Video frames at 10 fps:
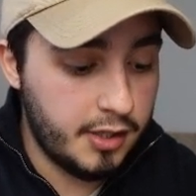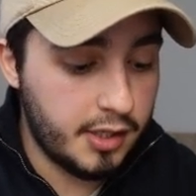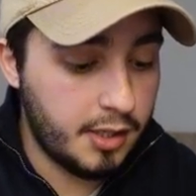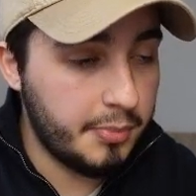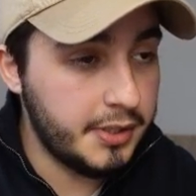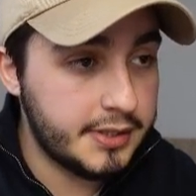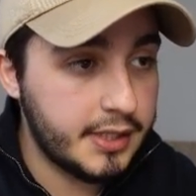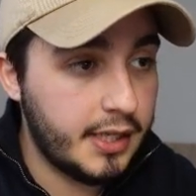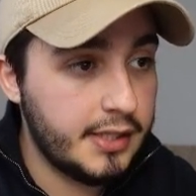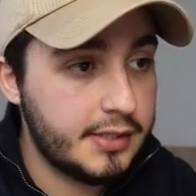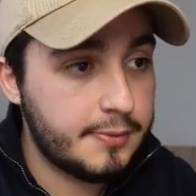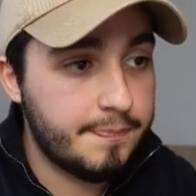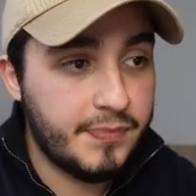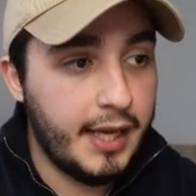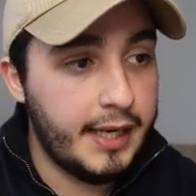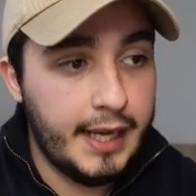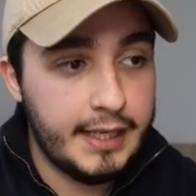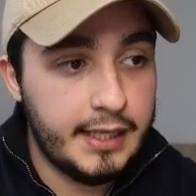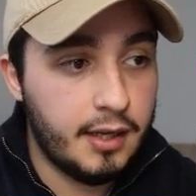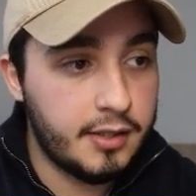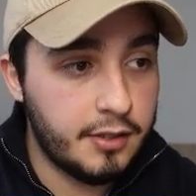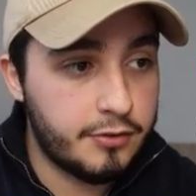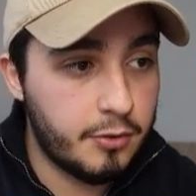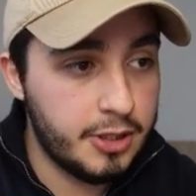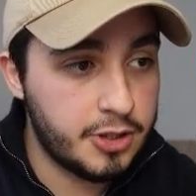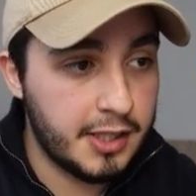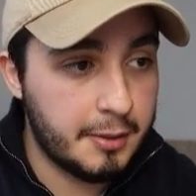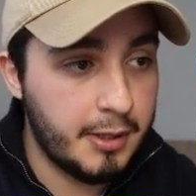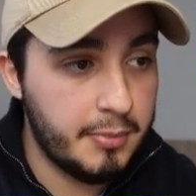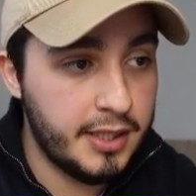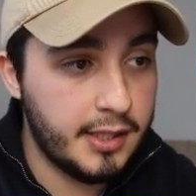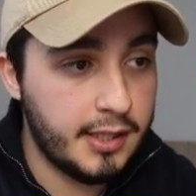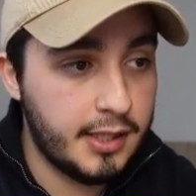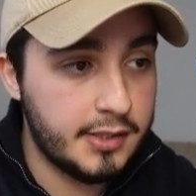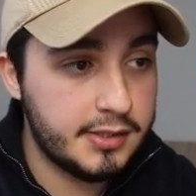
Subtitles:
company size, and any other information, like maybe a